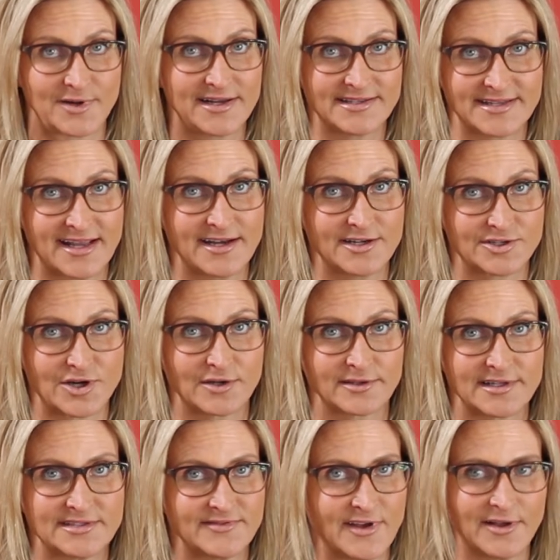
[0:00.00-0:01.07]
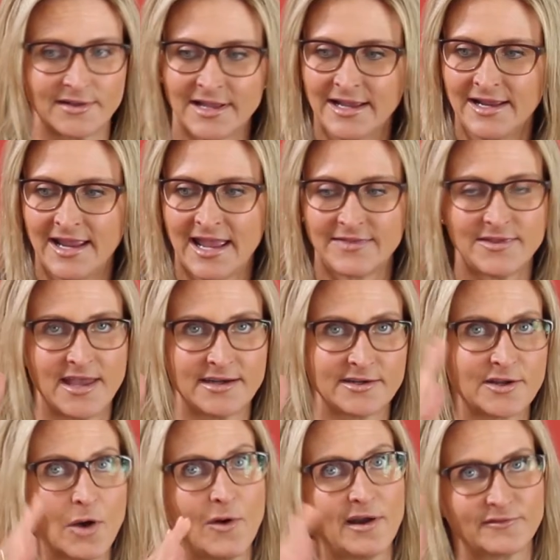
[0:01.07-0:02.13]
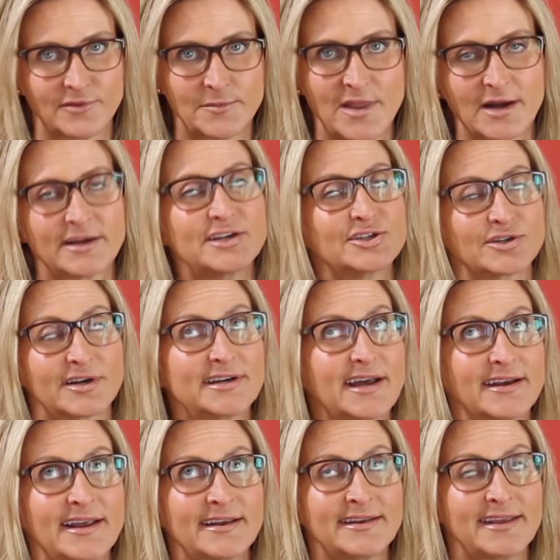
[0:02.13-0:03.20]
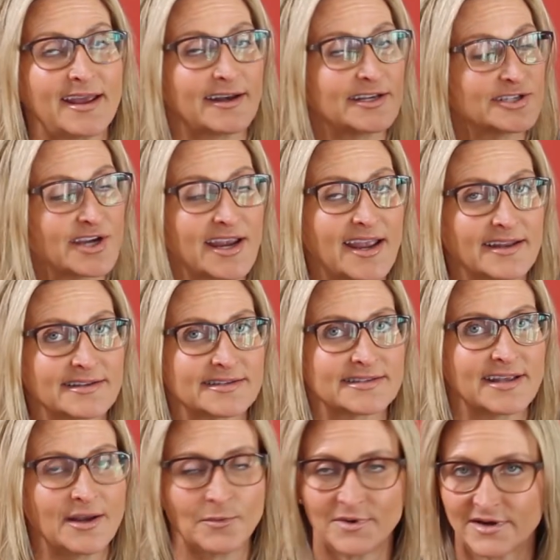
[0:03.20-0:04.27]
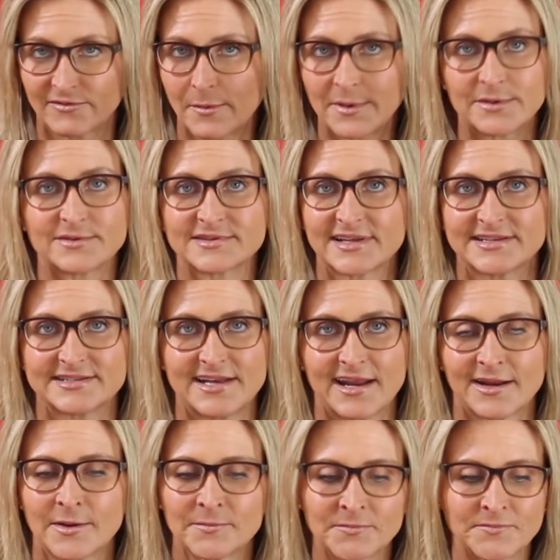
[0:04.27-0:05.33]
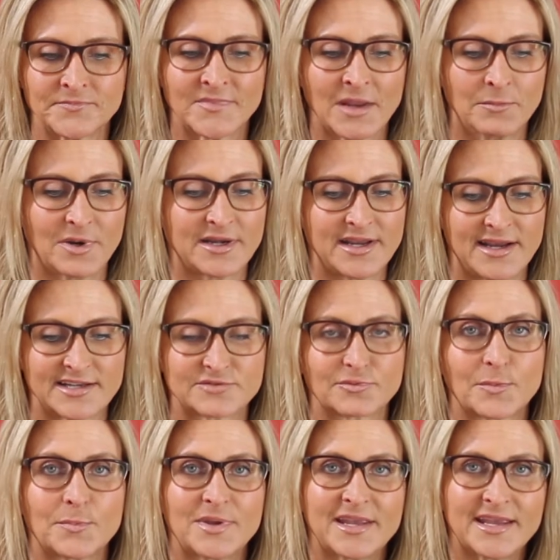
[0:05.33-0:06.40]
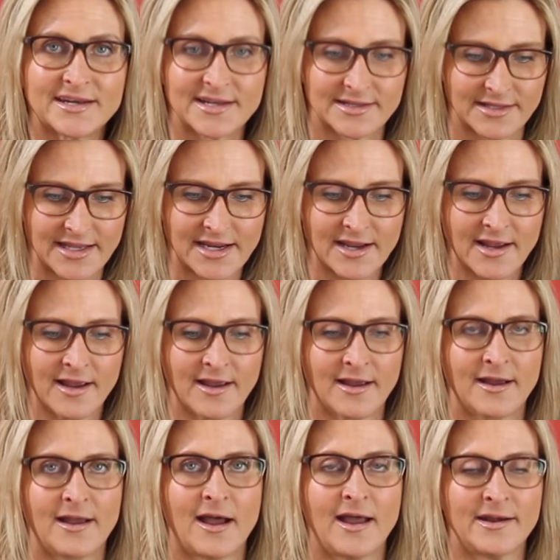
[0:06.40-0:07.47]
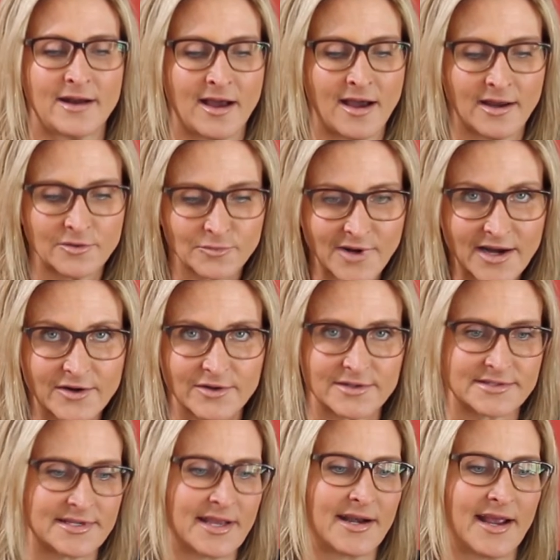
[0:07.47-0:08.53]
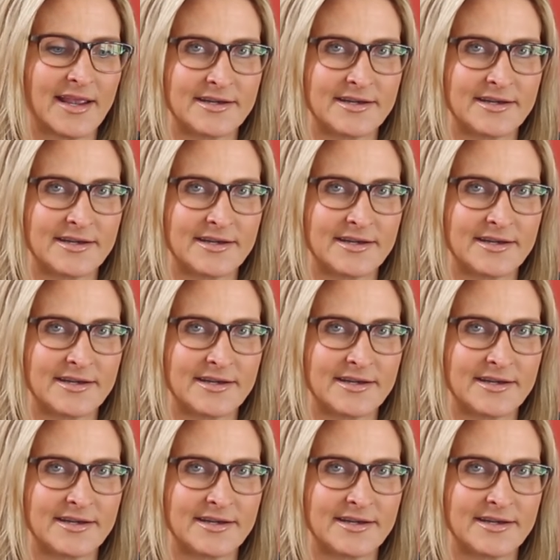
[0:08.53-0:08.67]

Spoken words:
I said in Charlottesville, and then go on from there. He should have done it. He had a chance when everybody was listening. But he has repeatedly, on record, said,